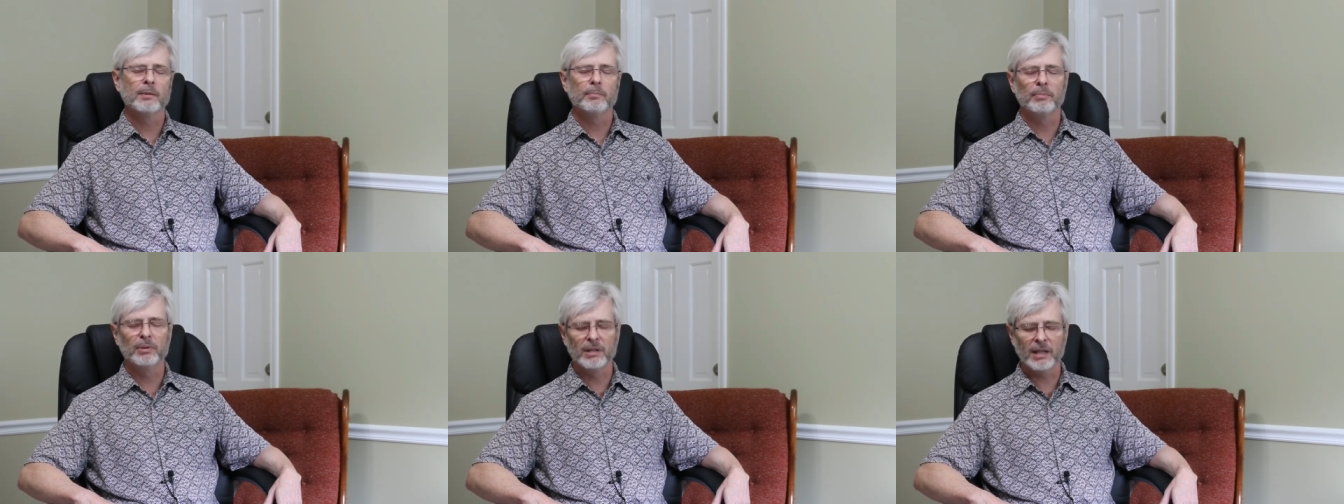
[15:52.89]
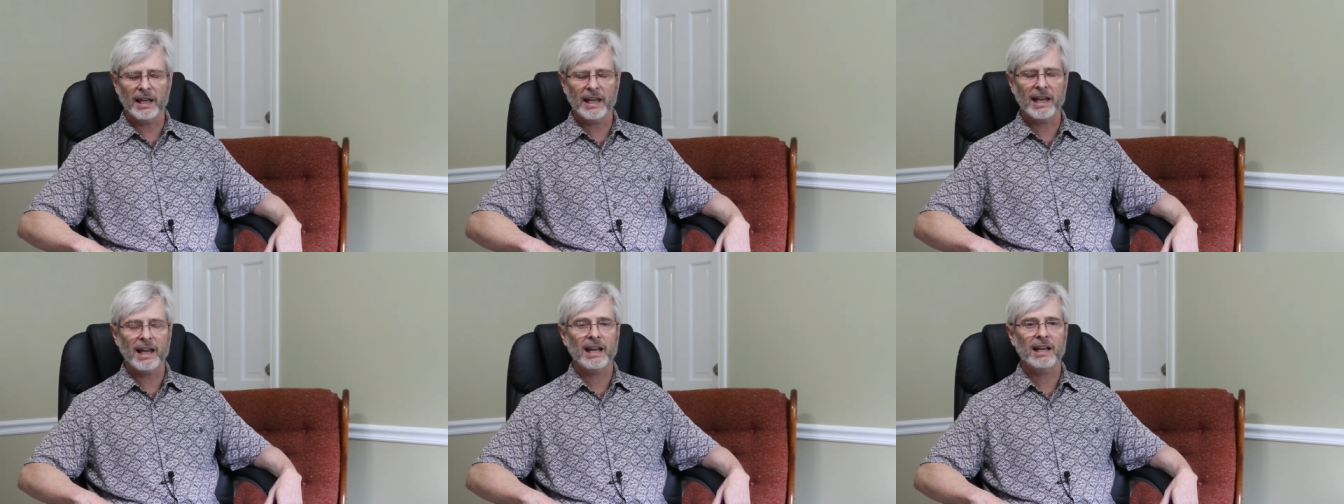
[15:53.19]

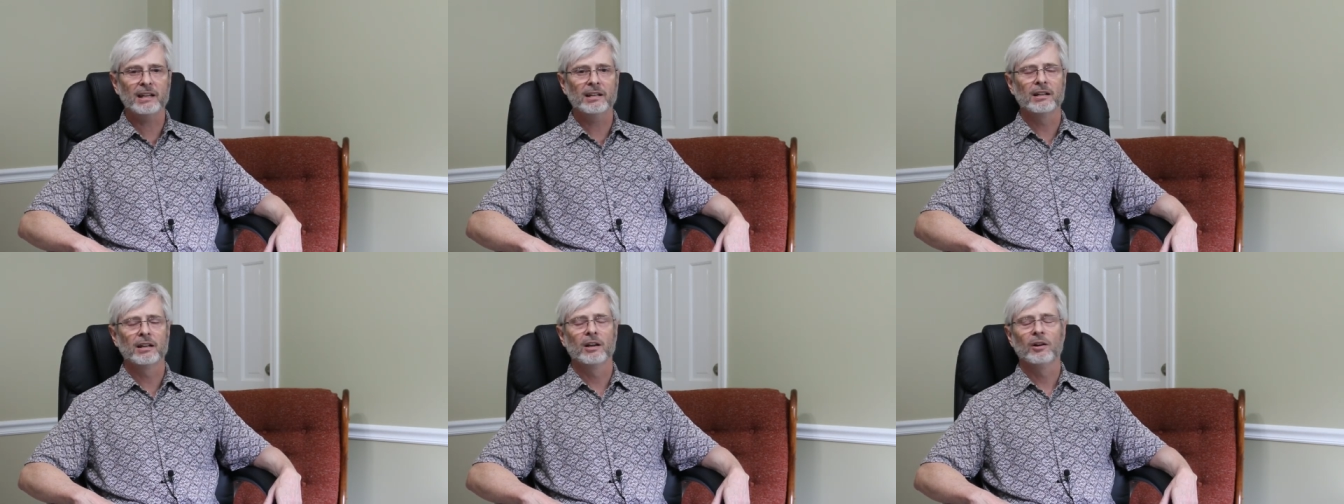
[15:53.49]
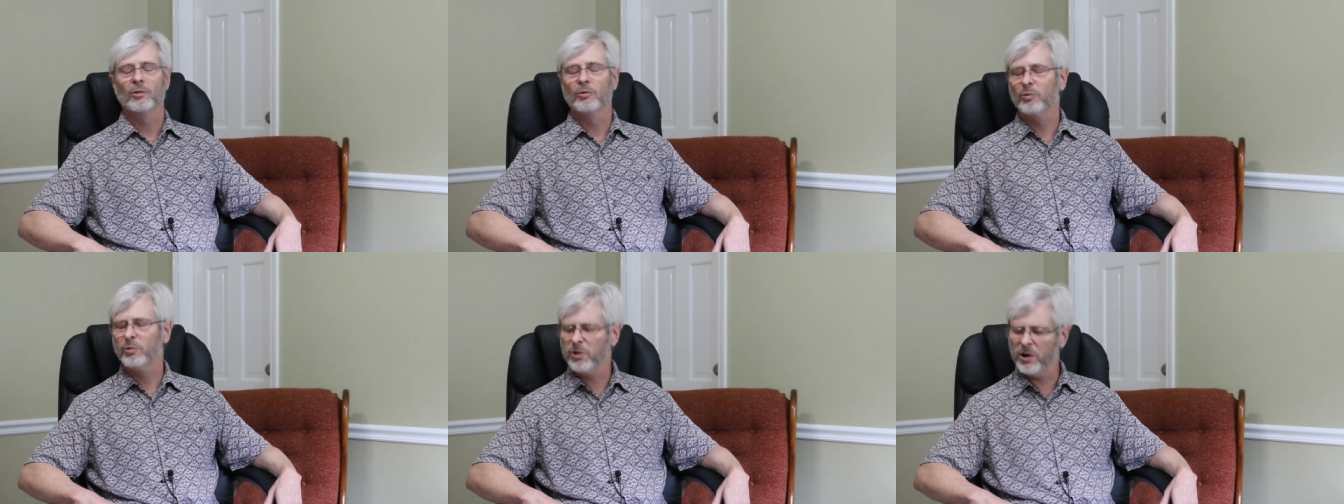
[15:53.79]
plain
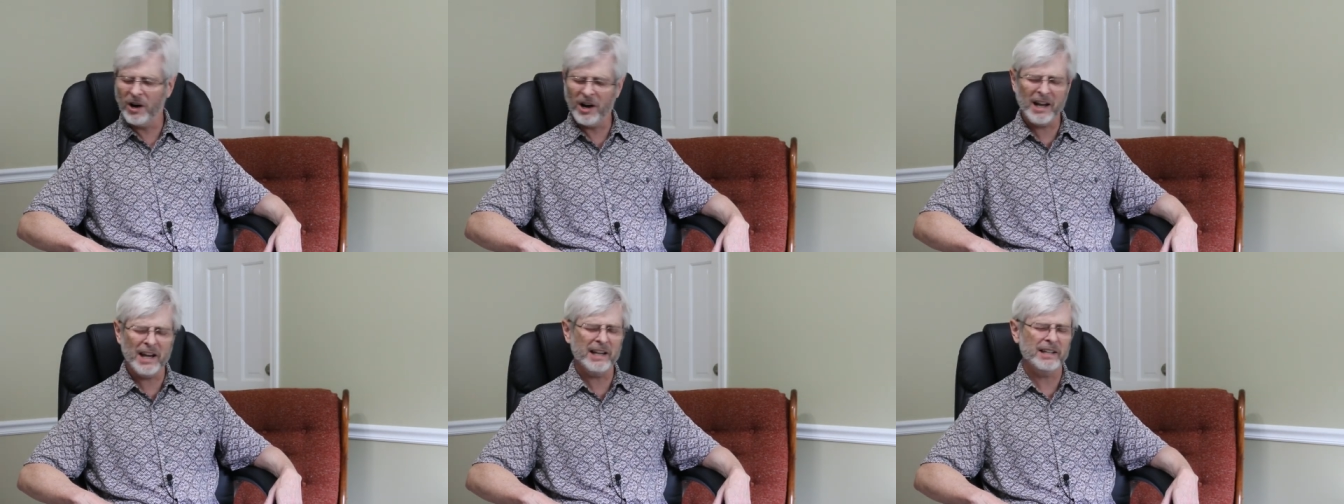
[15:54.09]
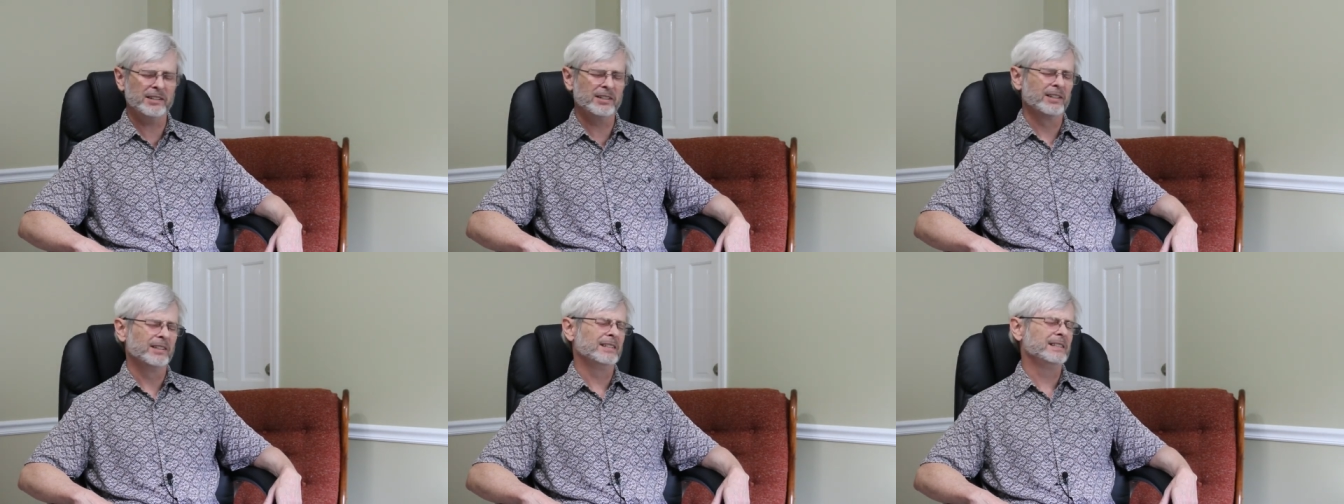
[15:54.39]

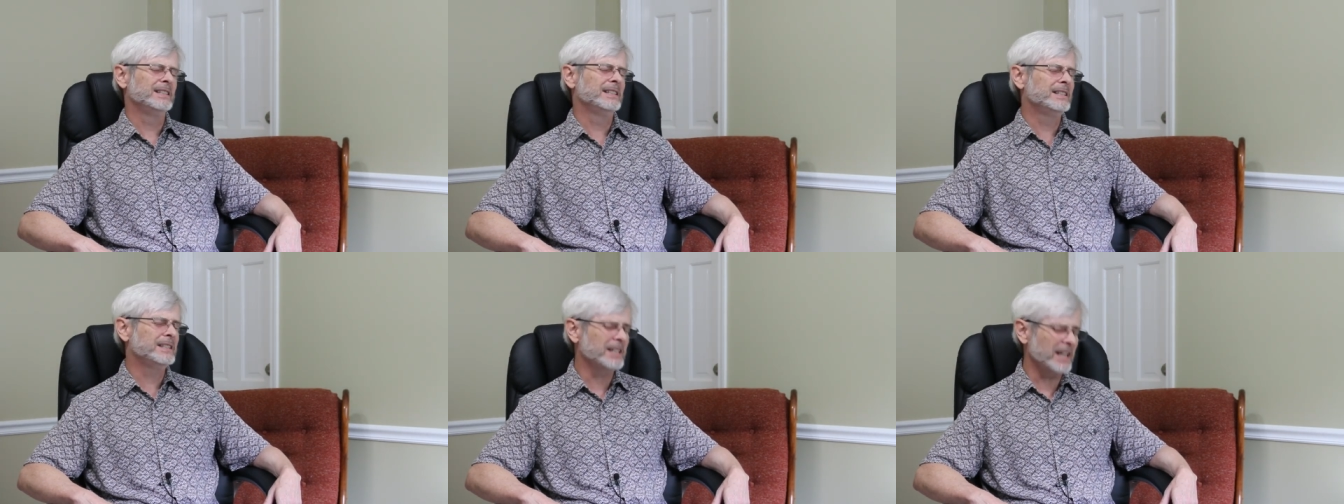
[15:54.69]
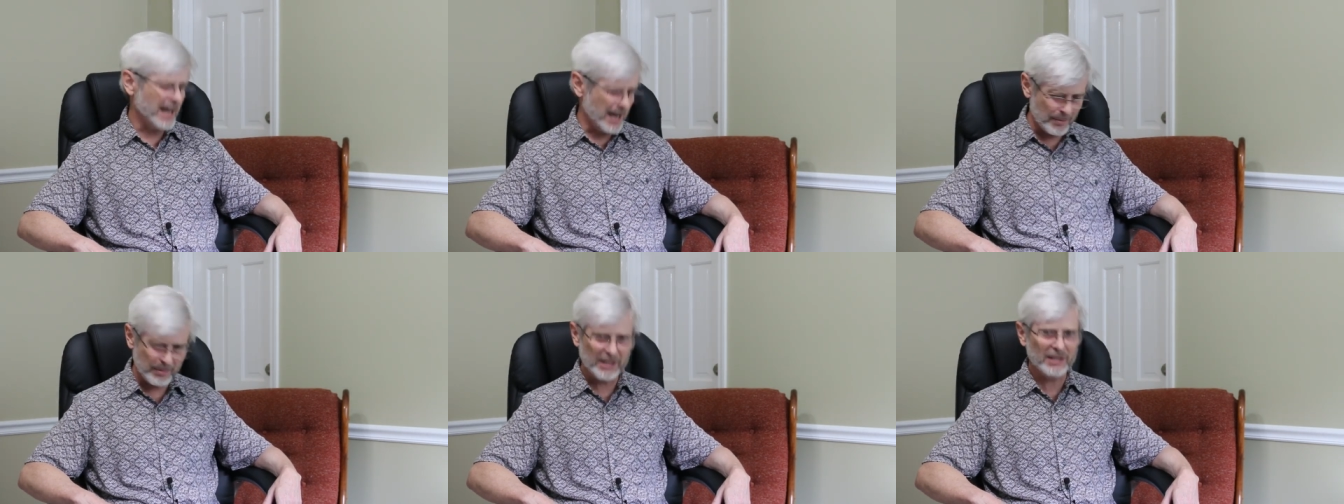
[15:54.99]
right.
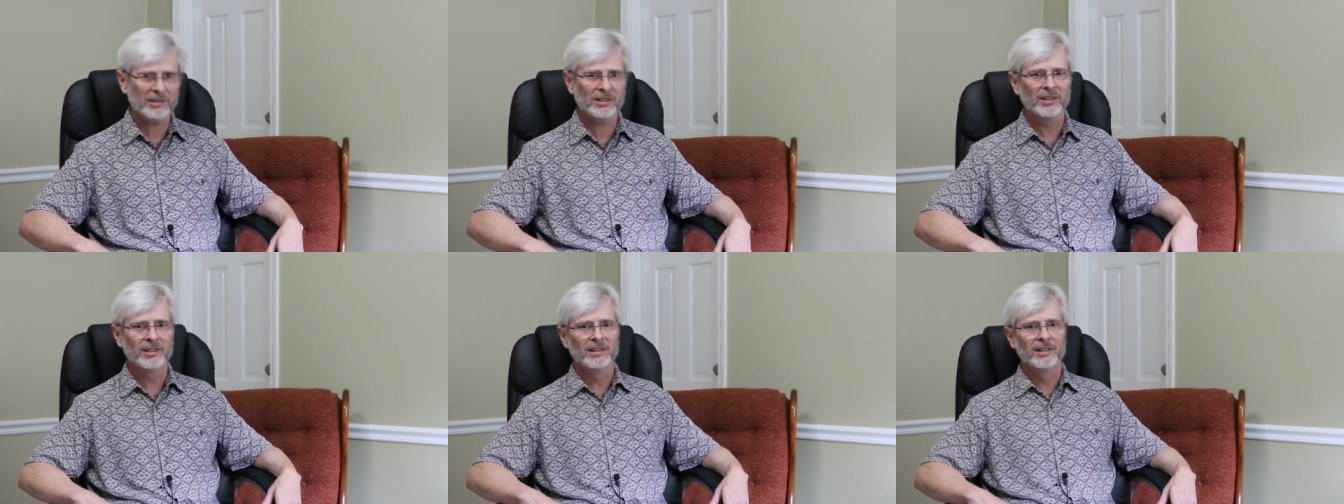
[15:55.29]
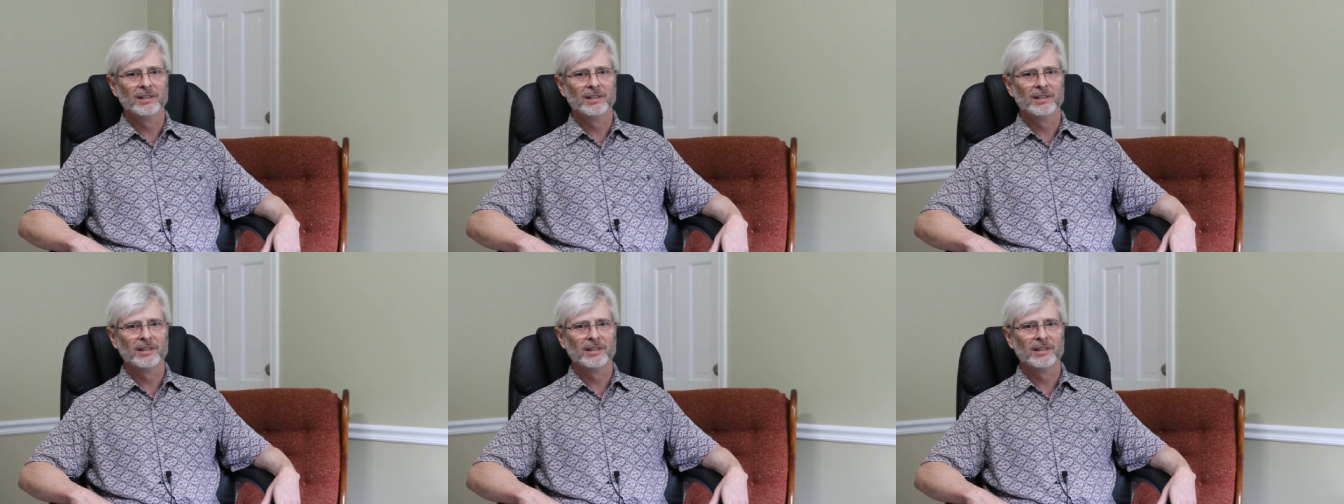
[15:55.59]
Damn it!